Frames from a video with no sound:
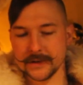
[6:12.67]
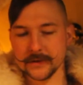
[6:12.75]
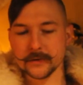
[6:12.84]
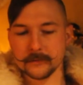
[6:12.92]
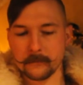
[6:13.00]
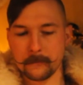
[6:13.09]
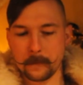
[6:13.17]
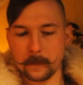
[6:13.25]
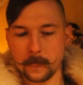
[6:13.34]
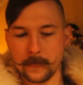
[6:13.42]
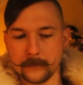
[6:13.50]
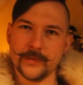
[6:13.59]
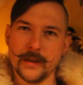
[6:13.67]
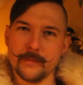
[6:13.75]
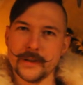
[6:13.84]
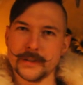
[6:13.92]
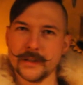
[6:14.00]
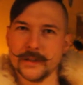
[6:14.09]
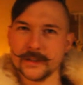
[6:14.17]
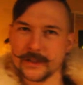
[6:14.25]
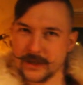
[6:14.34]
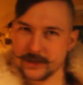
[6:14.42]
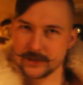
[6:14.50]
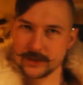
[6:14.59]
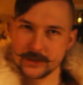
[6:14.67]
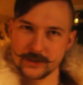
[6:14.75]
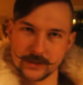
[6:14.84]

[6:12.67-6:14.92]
to, if that makes any sense.